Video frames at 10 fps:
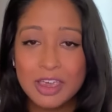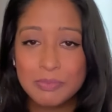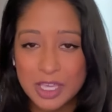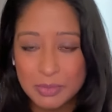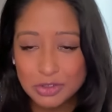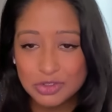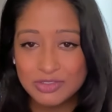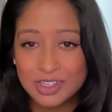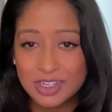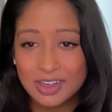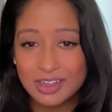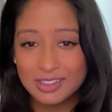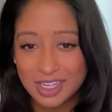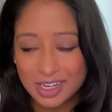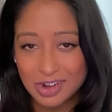people-driven
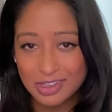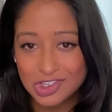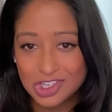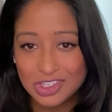technology.